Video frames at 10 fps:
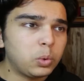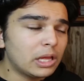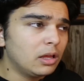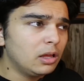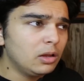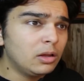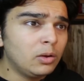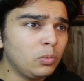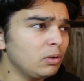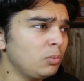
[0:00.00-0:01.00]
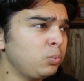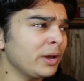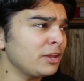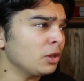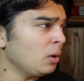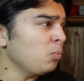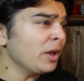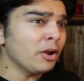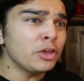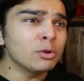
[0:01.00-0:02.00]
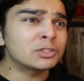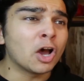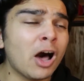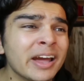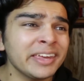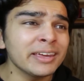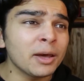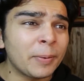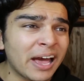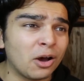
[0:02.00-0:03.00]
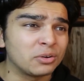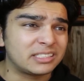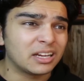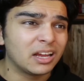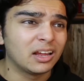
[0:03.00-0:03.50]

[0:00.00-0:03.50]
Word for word: What, what are you... What are you talking about?